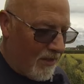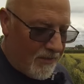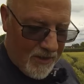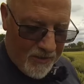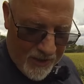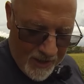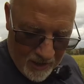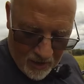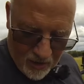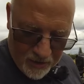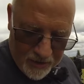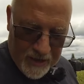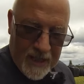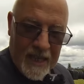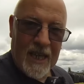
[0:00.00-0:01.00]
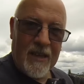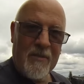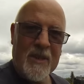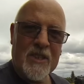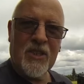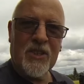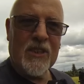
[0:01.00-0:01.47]
The thing I like here, let
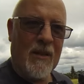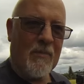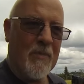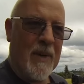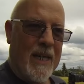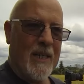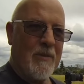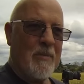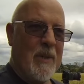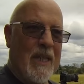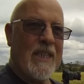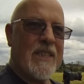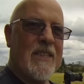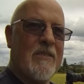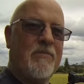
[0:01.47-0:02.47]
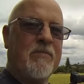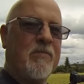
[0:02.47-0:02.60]
me just step back a bit,